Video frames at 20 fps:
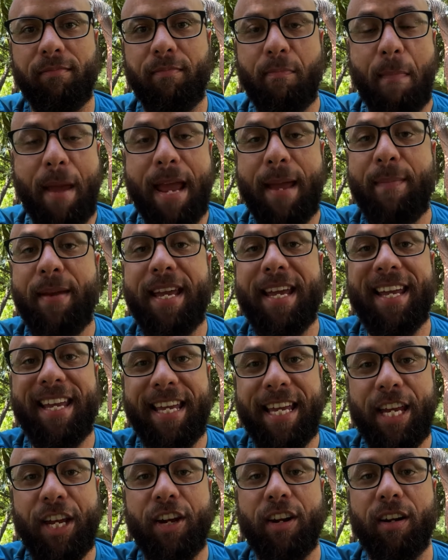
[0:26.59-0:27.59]
maybe a
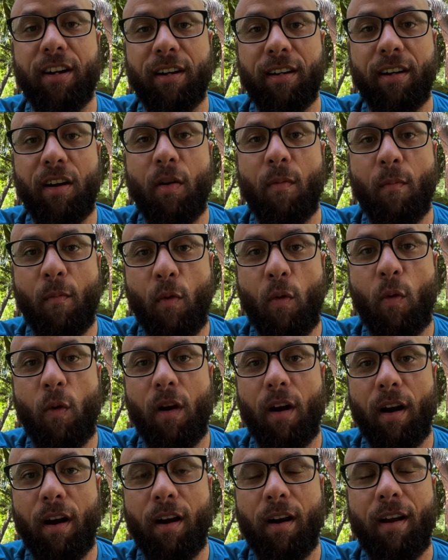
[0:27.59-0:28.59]
year or
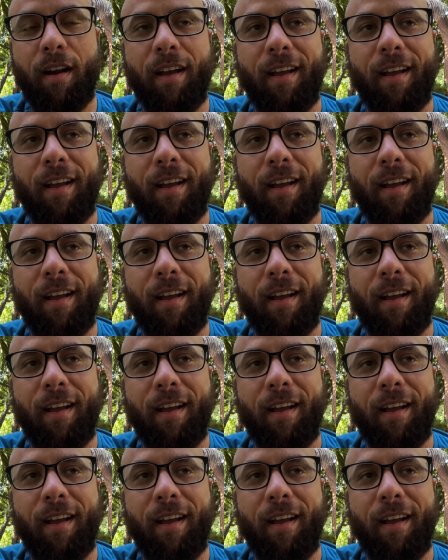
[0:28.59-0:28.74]
more,